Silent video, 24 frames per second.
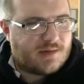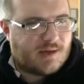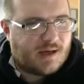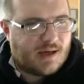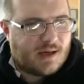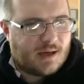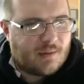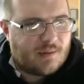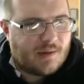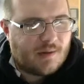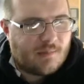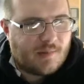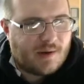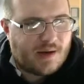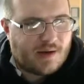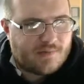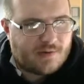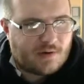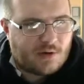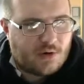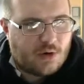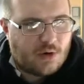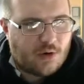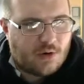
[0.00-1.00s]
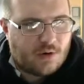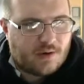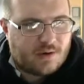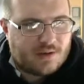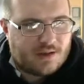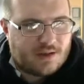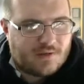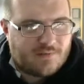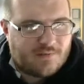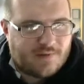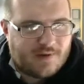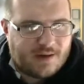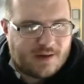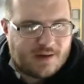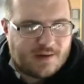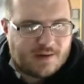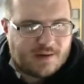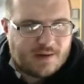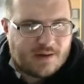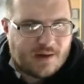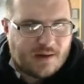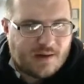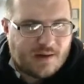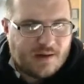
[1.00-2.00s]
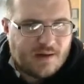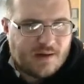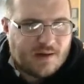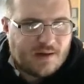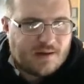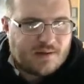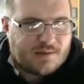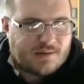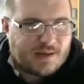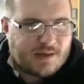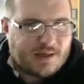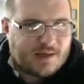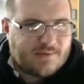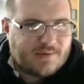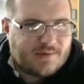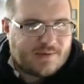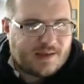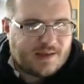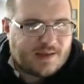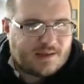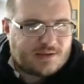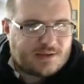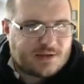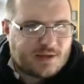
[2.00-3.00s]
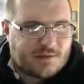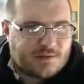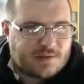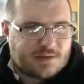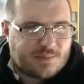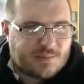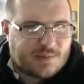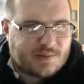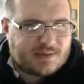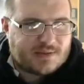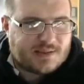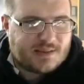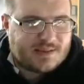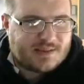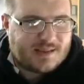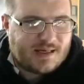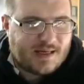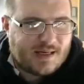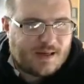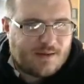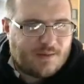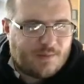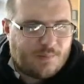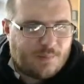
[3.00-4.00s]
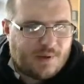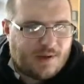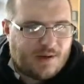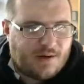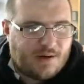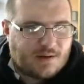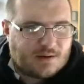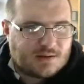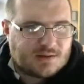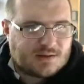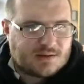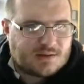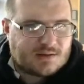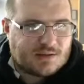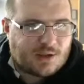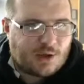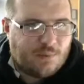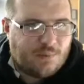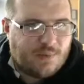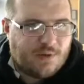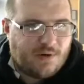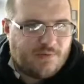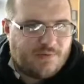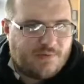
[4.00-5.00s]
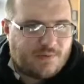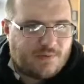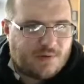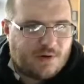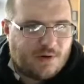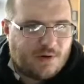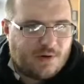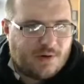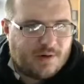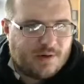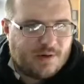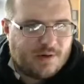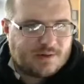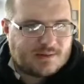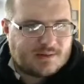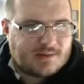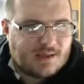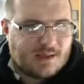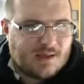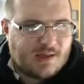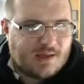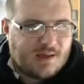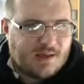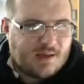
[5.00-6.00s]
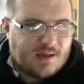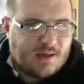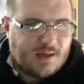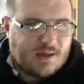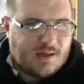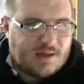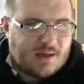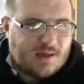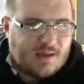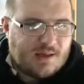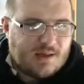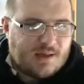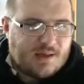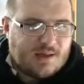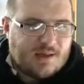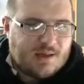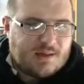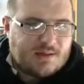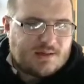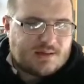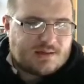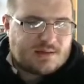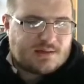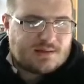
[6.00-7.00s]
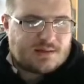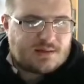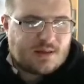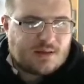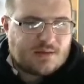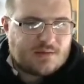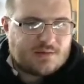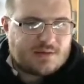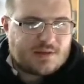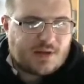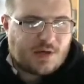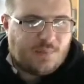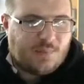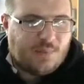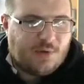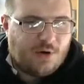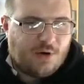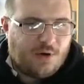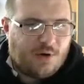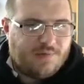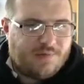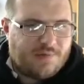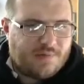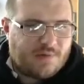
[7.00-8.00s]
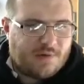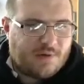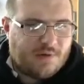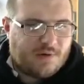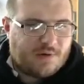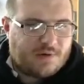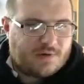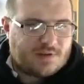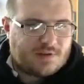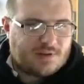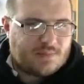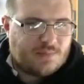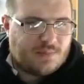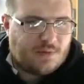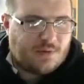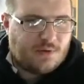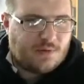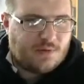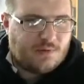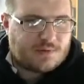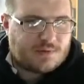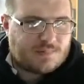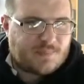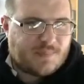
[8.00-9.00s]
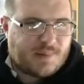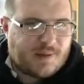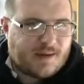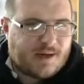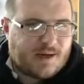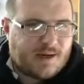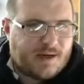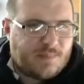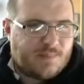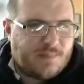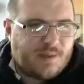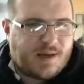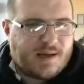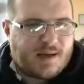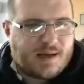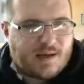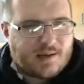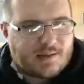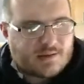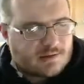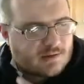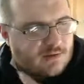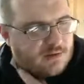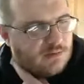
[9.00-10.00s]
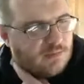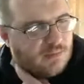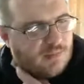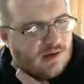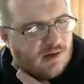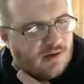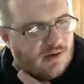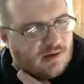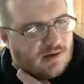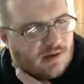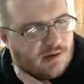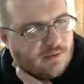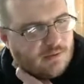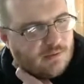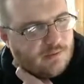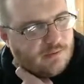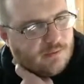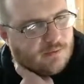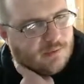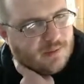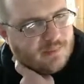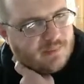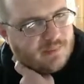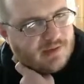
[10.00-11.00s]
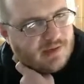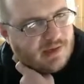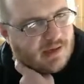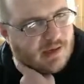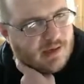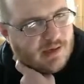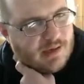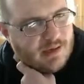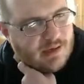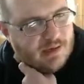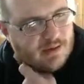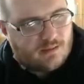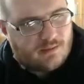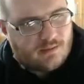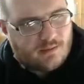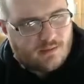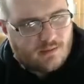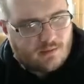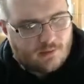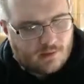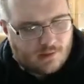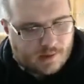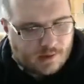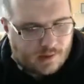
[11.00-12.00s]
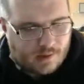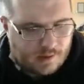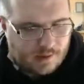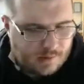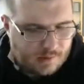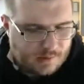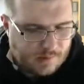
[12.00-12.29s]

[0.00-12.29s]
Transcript: time and we have a corner to defend. Delivered in, Jonas brings it down. We are so poor from corners. So poor from corners. The ball was played back out to Kumalo, who whipped it in, and Holonga